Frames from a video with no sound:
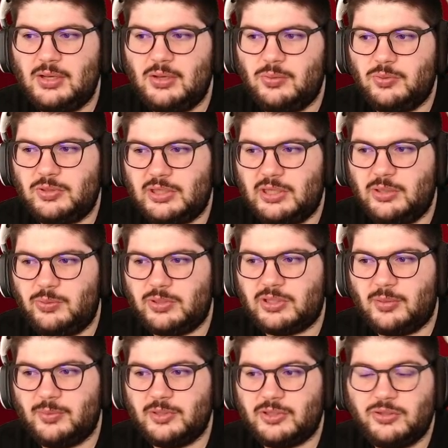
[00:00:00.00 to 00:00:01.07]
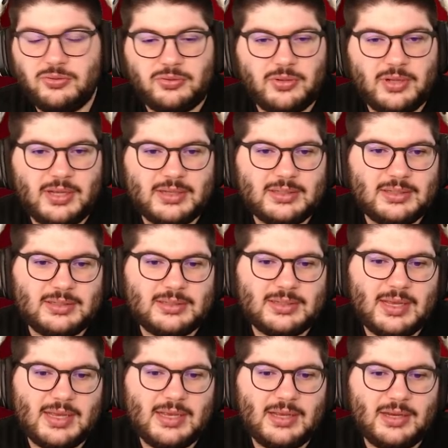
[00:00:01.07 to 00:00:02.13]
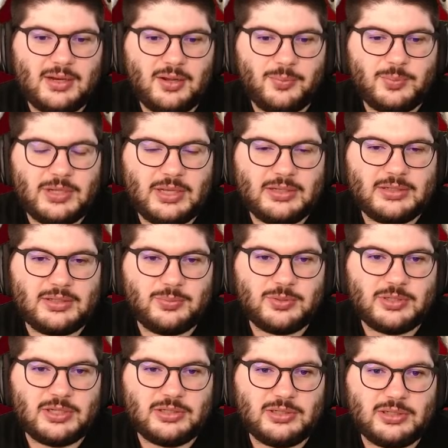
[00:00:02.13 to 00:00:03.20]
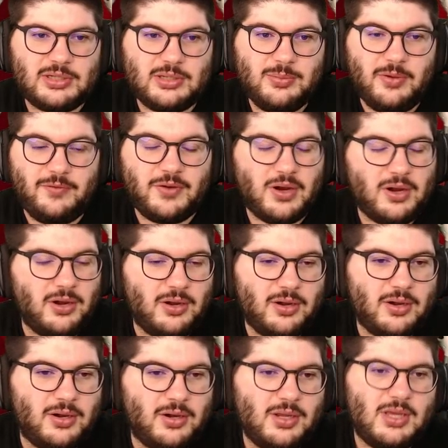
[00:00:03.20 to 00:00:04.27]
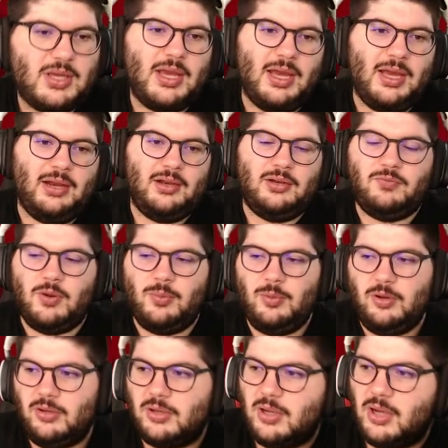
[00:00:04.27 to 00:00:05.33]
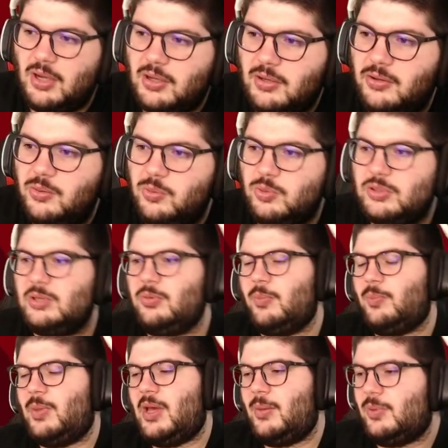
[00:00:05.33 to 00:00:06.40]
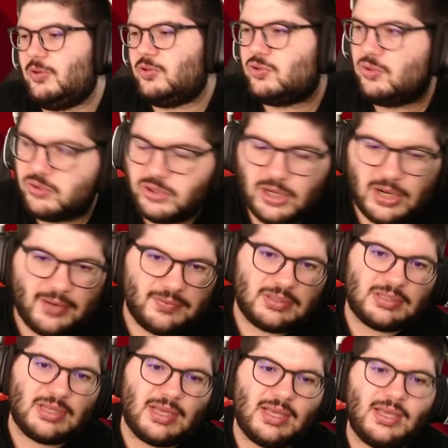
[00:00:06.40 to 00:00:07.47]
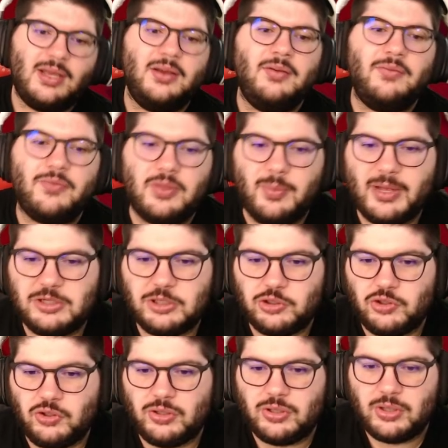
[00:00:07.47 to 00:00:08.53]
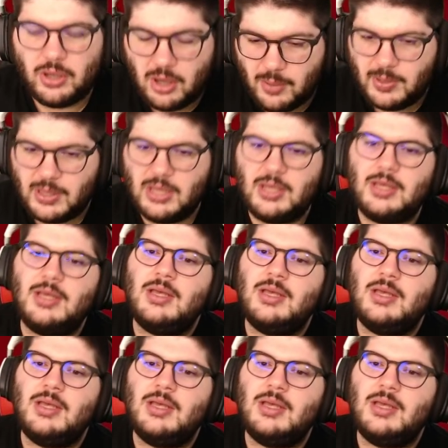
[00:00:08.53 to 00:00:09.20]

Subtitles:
We'll see what Thomas Tuchel has to say and updates to potentially Timo Werner and Romelu Lukaku. We'll see what Pep and Solskjaer have to say for the Manchester Derby.